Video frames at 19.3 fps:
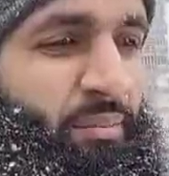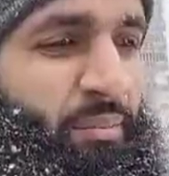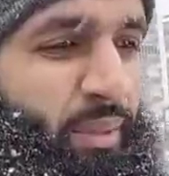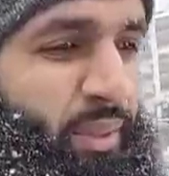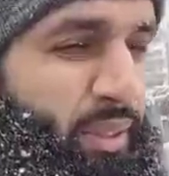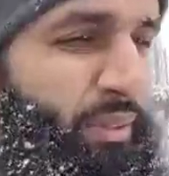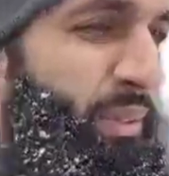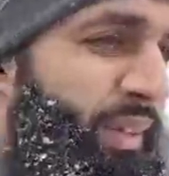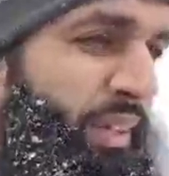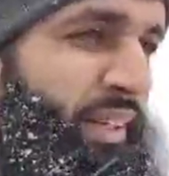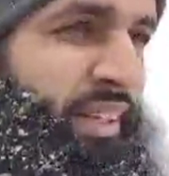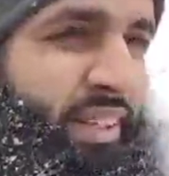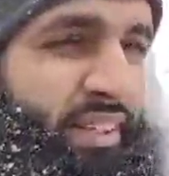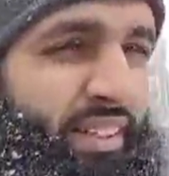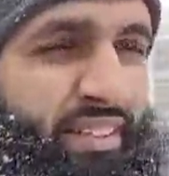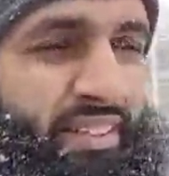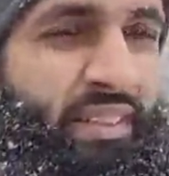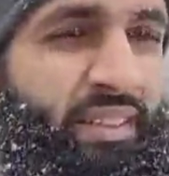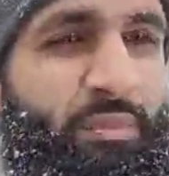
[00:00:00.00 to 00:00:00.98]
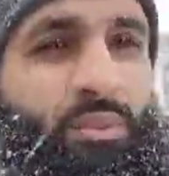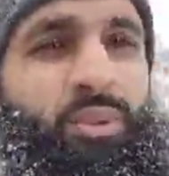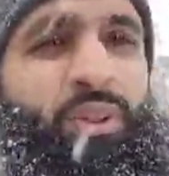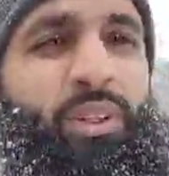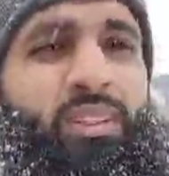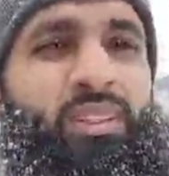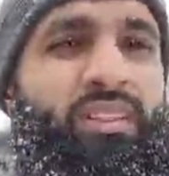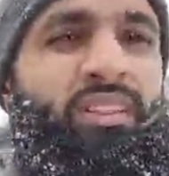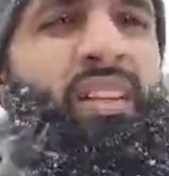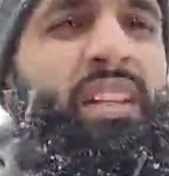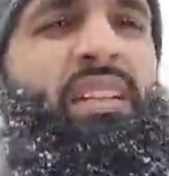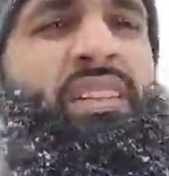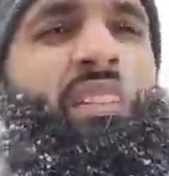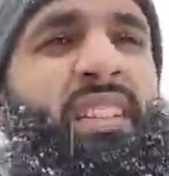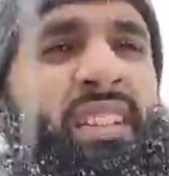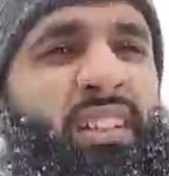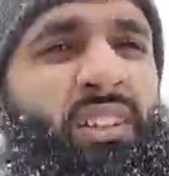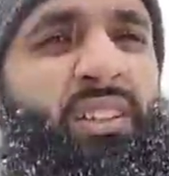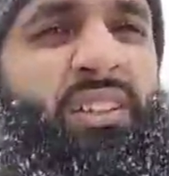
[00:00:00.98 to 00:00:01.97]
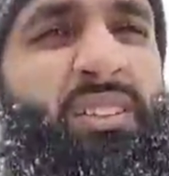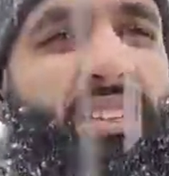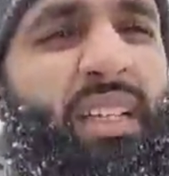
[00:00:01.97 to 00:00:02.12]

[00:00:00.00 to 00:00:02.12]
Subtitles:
But anyway, let's keep walking. I think you got